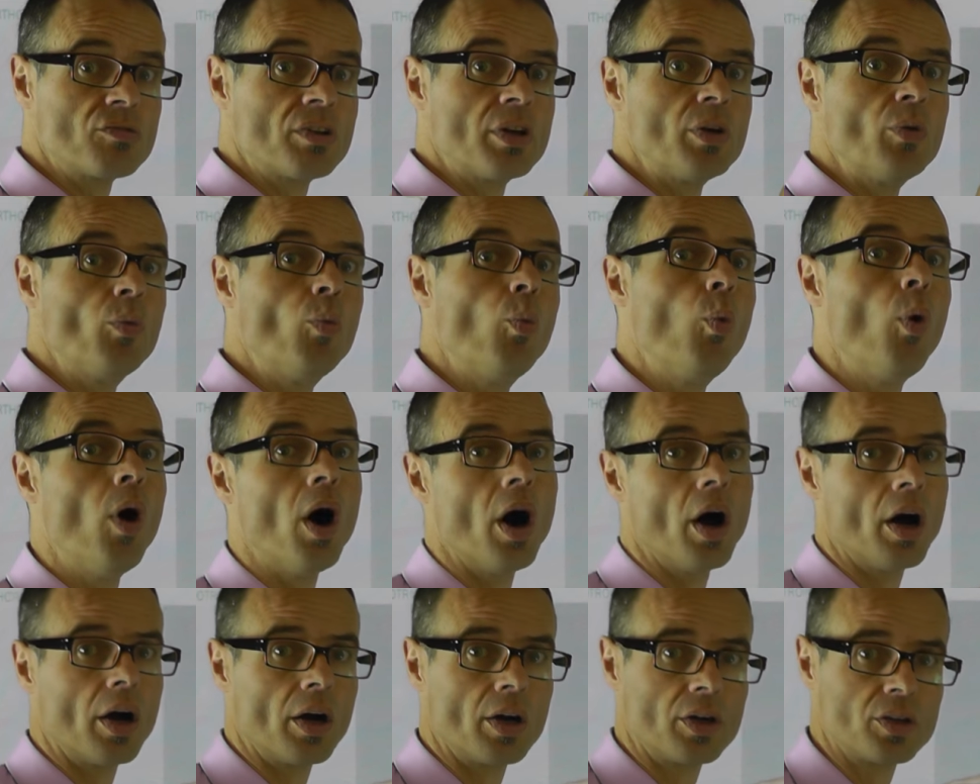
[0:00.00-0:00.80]
really
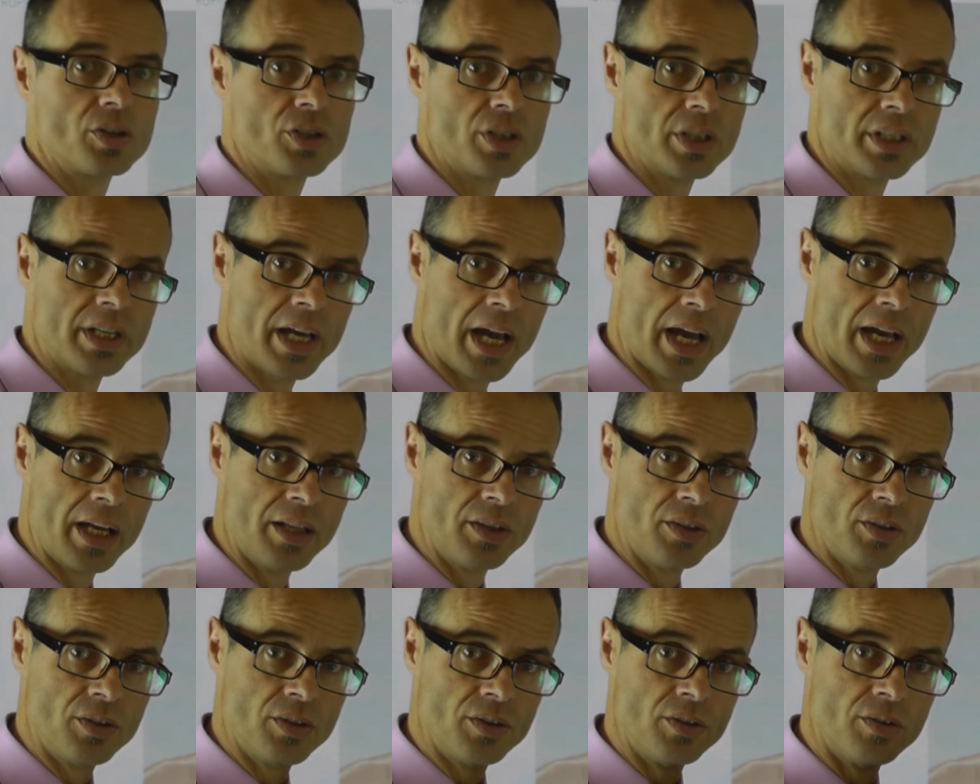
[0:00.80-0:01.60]
work to
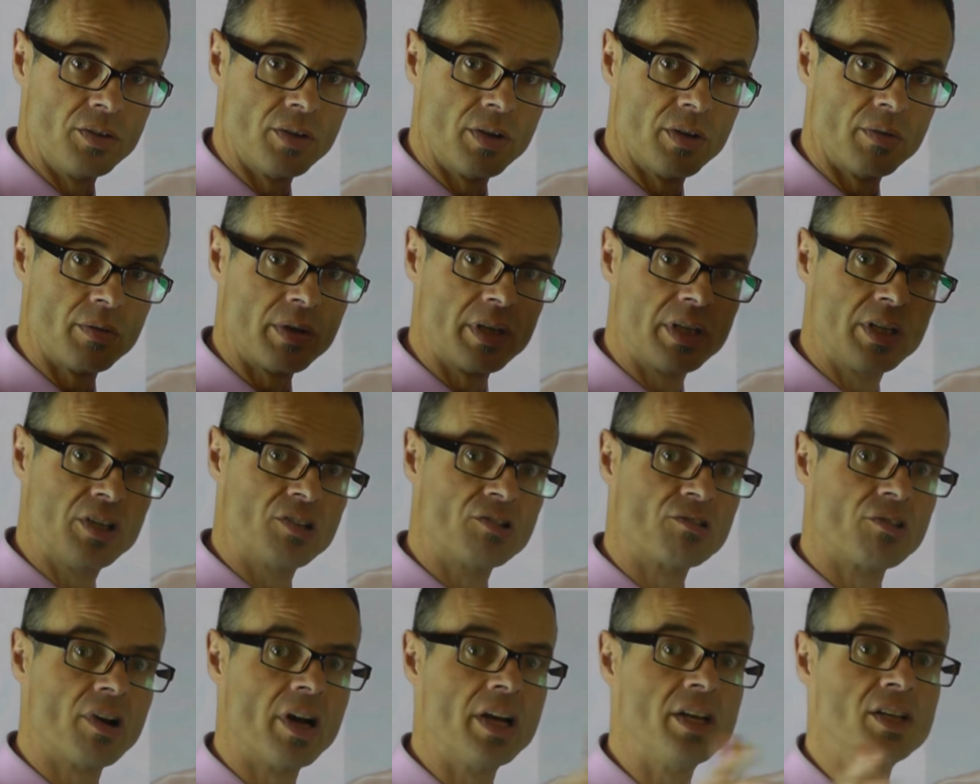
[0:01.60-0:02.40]
gain
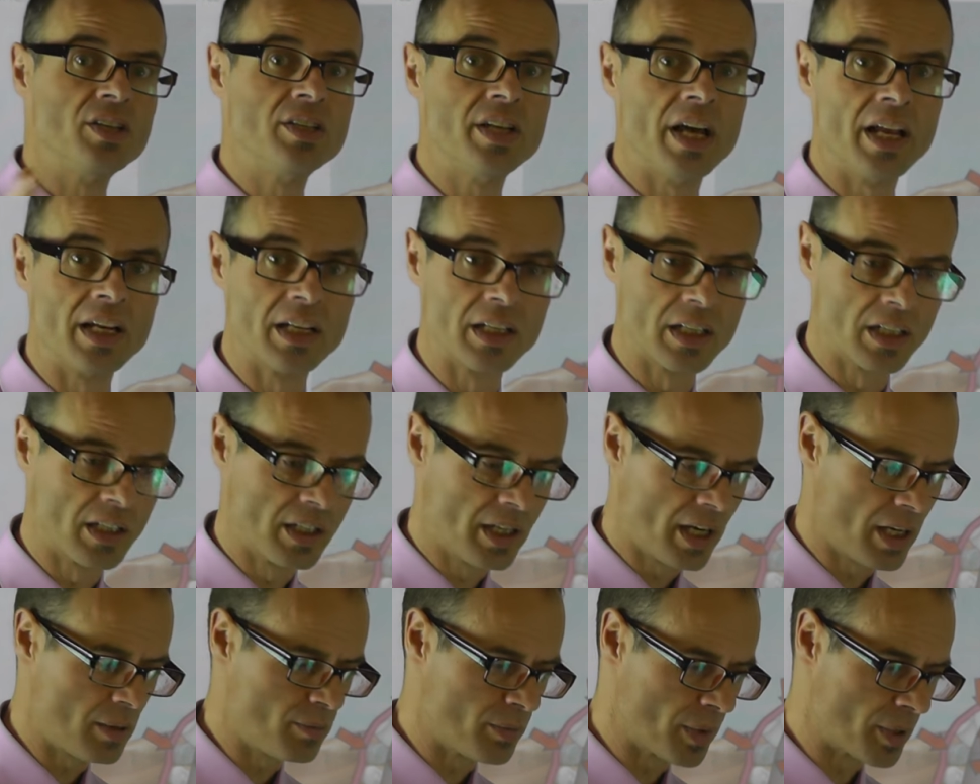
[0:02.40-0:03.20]
great dental
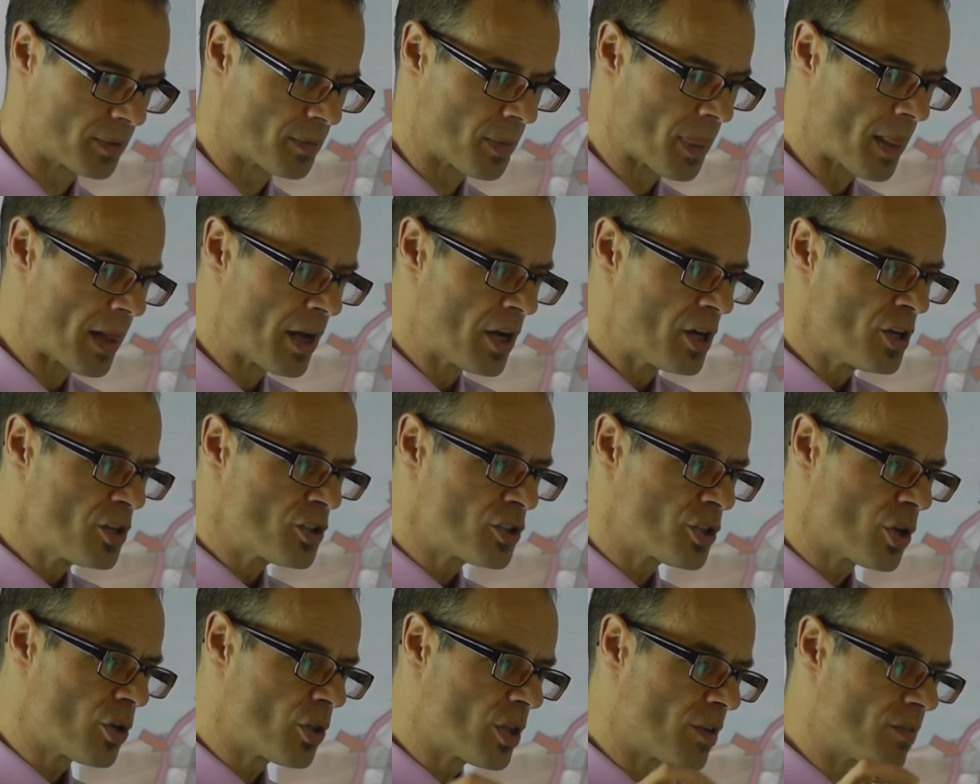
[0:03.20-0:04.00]
alignment.
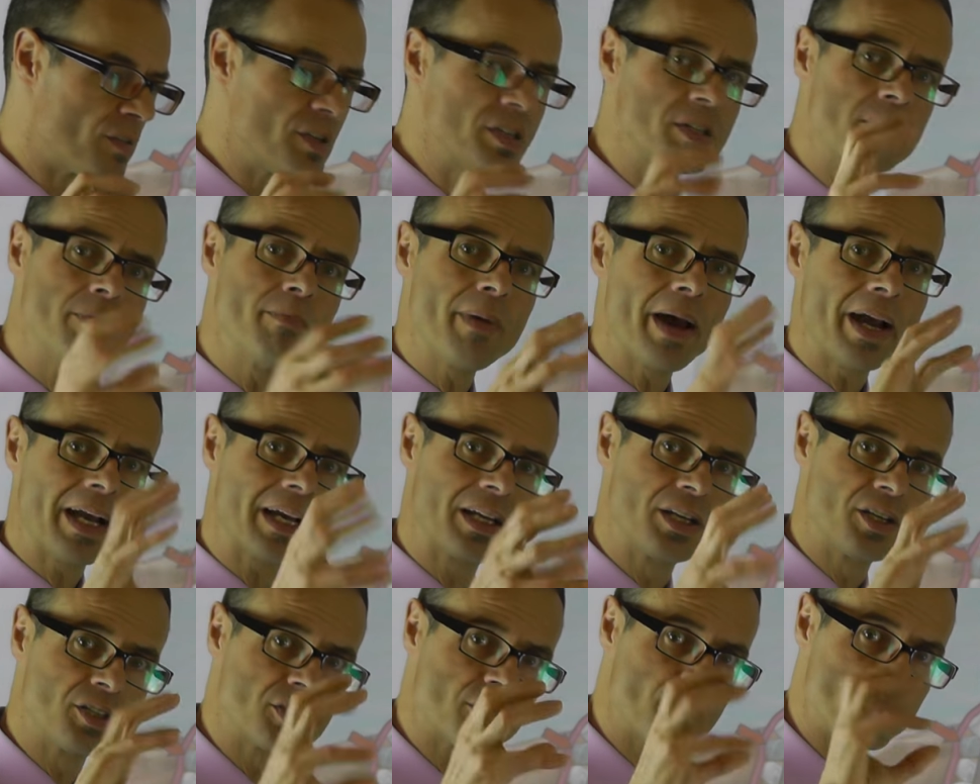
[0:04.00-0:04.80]
So there is a
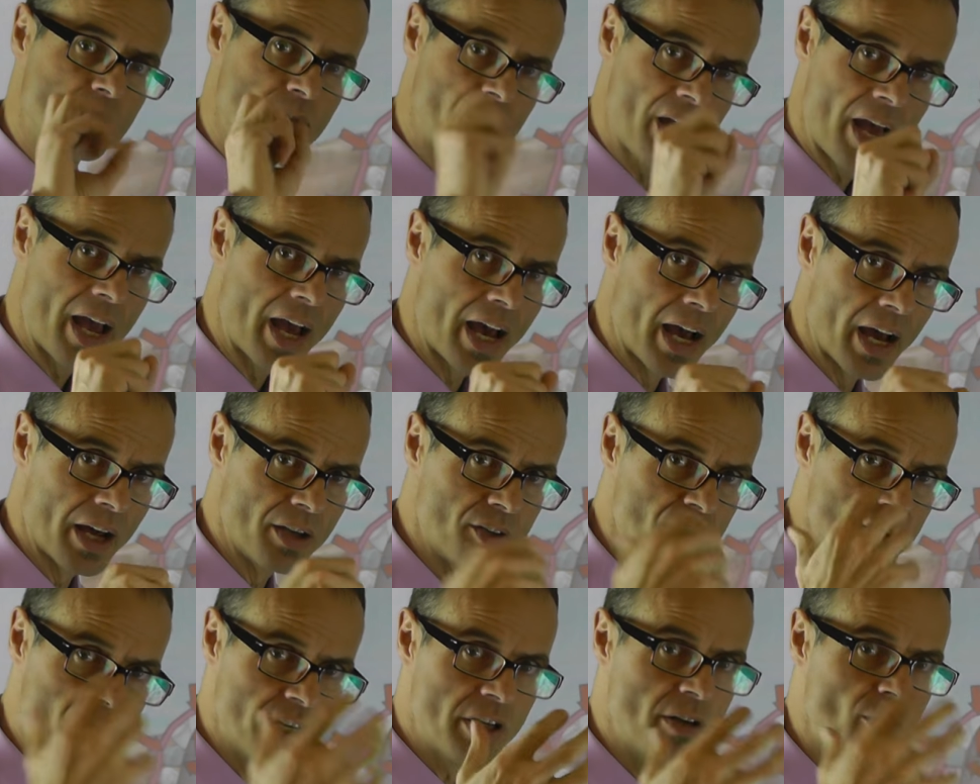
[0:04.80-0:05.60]
mechanism there,
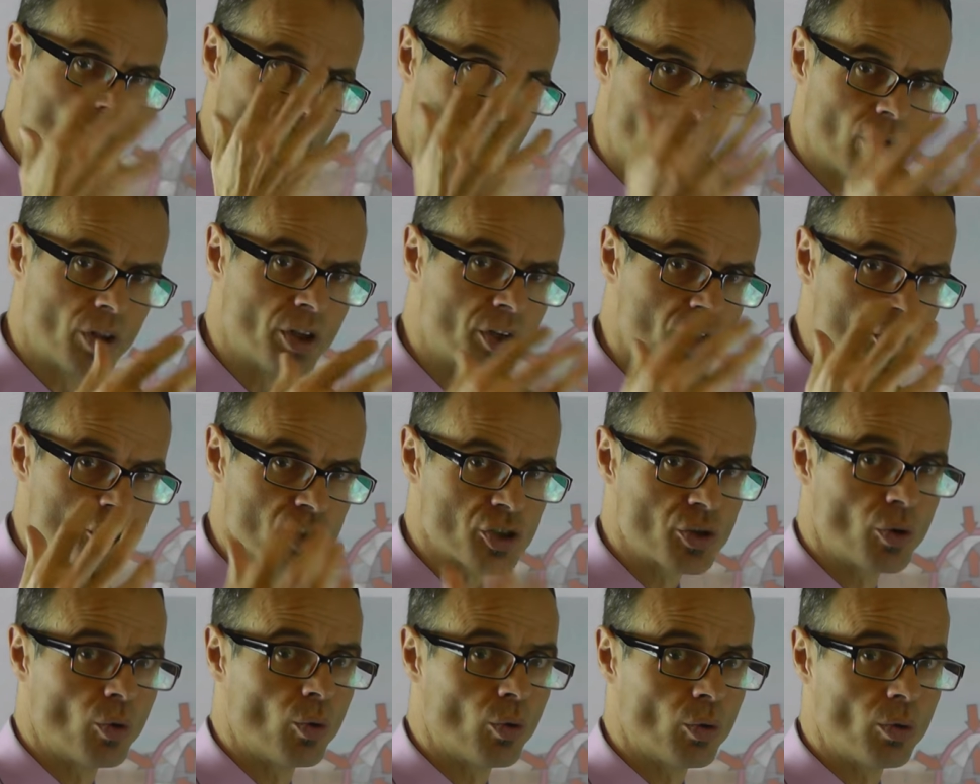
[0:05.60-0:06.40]
deep within
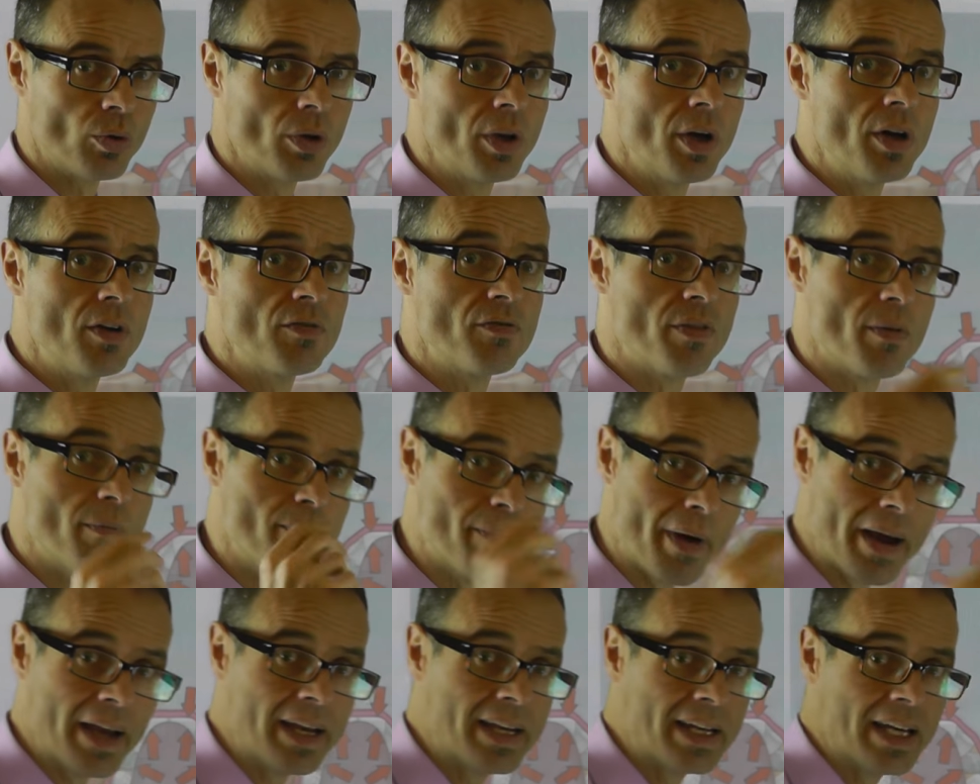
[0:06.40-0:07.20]
us all, for
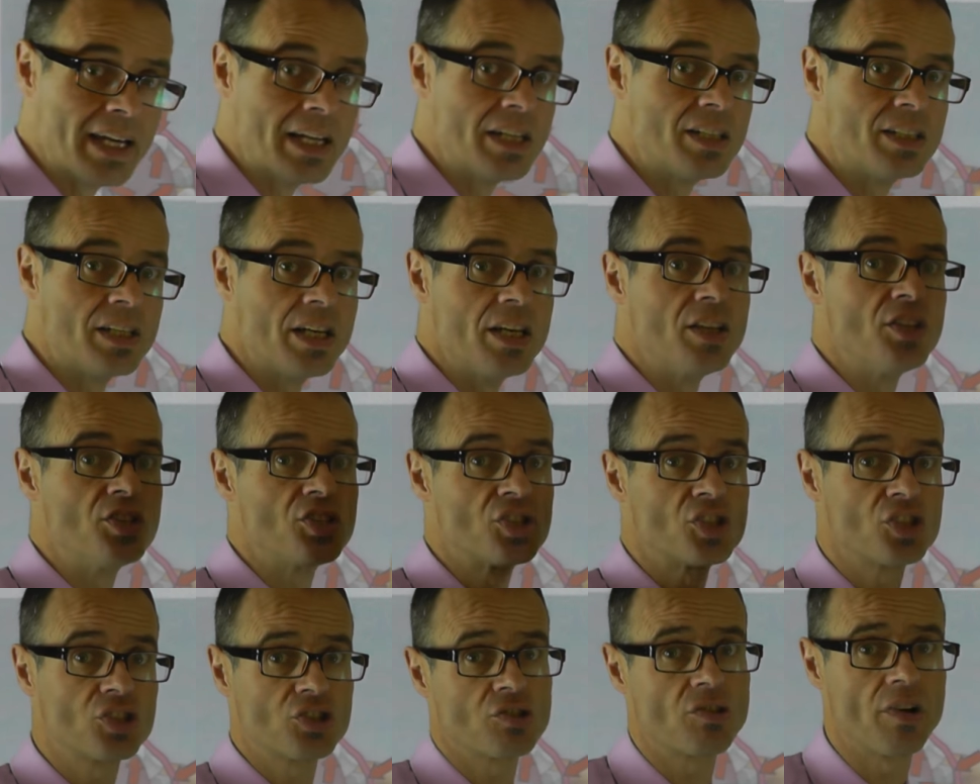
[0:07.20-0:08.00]
making teeth
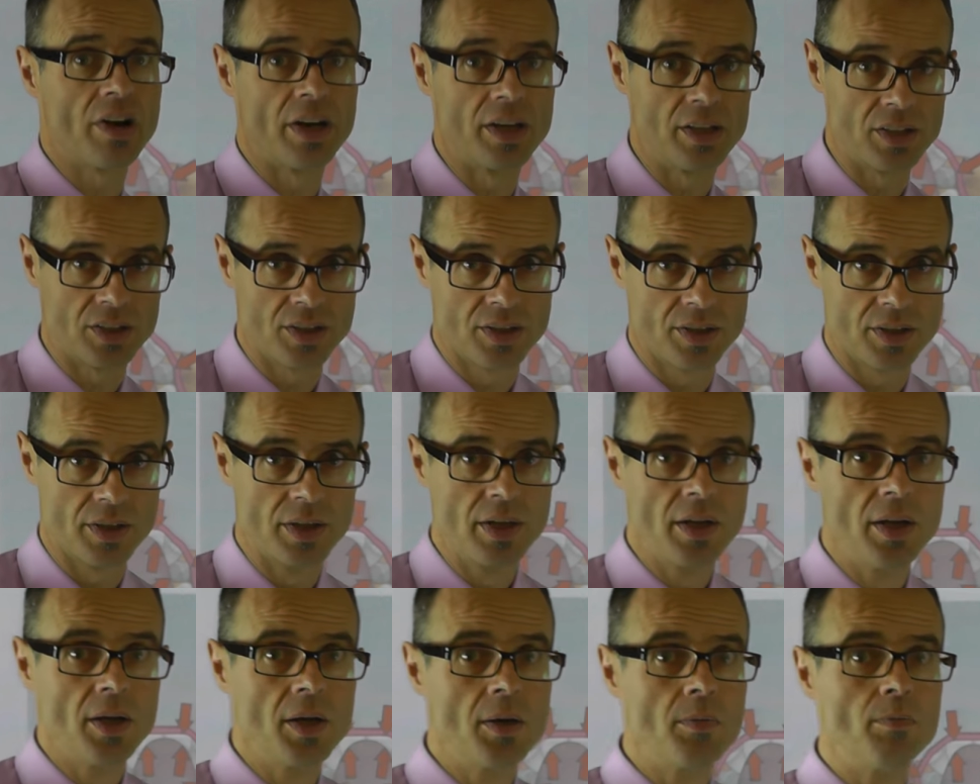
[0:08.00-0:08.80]
straight.
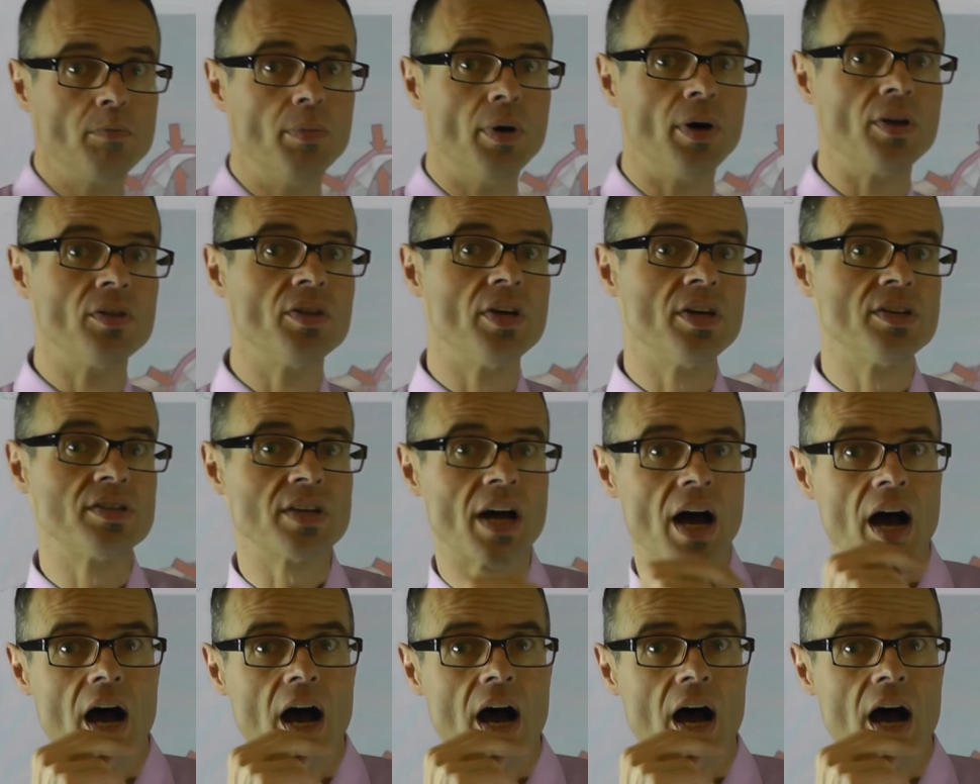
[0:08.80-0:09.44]
But there's